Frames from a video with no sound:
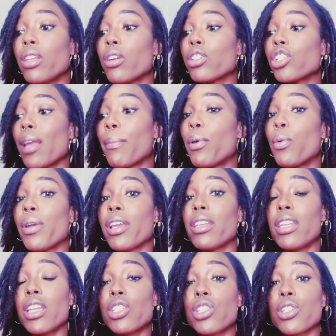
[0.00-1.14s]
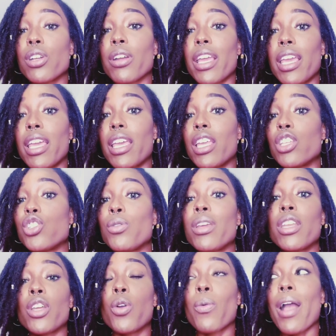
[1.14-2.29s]
your shampoo and conditioner is you
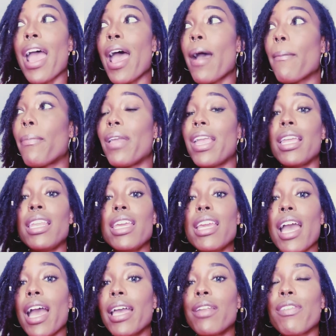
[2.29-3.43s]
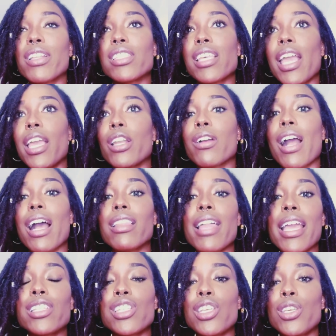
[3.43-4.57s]
can grab any kind of container. I
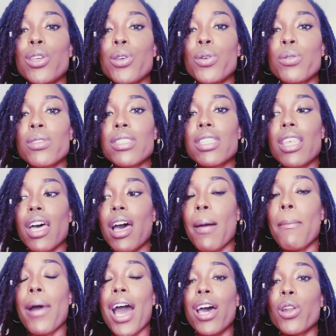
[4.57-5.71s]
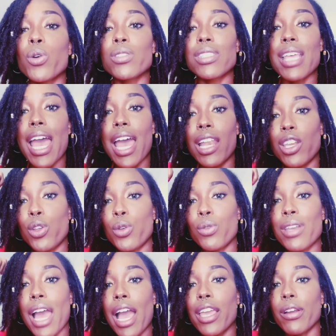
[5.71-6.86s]
like to use the bottles that you
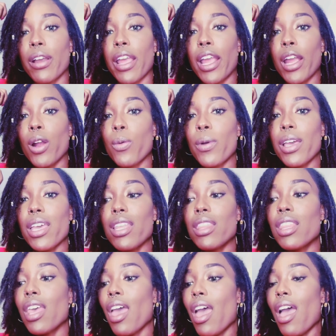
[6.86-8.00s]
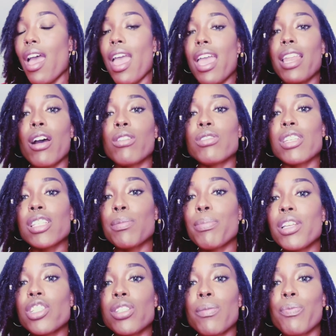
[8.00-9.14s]
dye your hair with, and I'll just
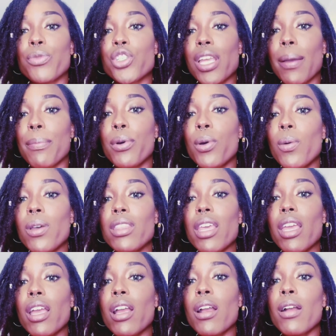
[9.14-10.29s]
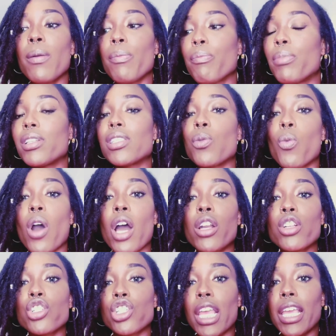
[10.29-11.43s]
put some shampoo in there, put some
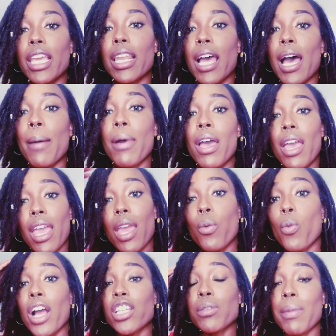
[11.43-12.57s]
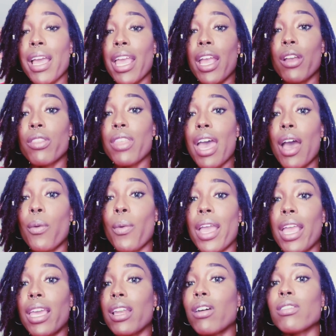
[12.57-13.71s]
water, shake it up, and wash my hair that
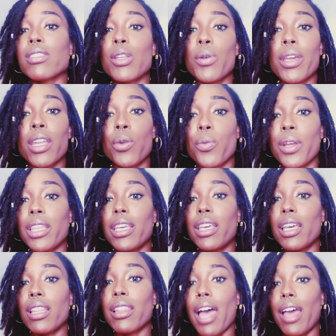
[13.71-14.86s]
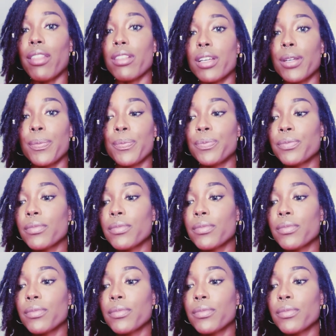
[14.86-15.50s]
way, and I'll still get a really good lather.